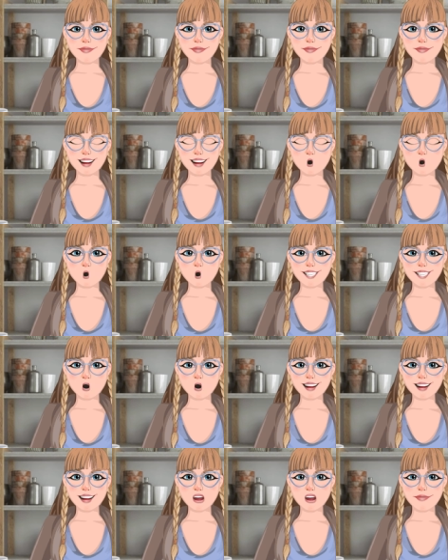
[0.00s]
No, it's
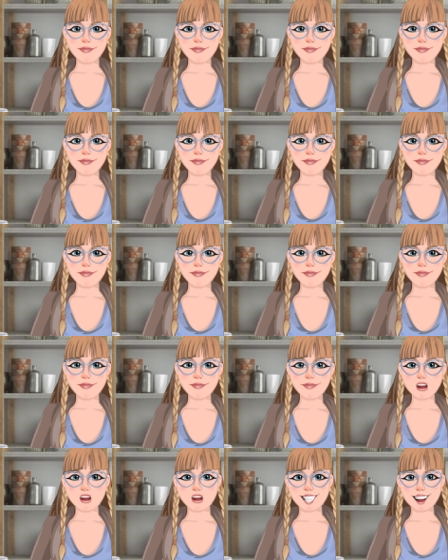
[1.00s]
really not.
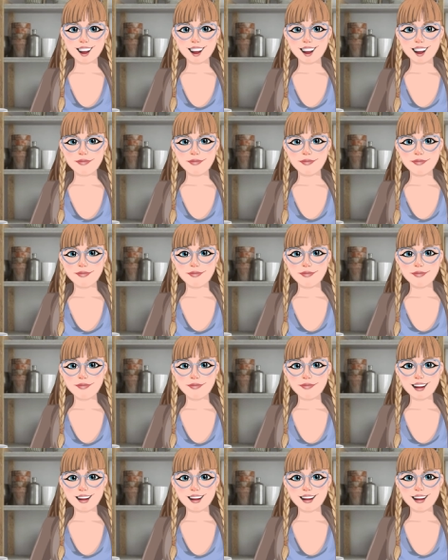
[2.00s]
That's a,
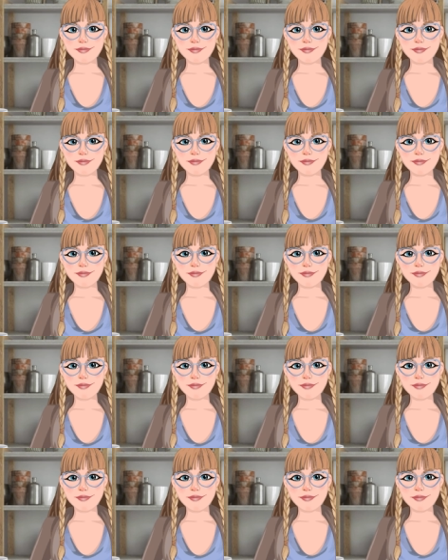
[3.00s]
I mean,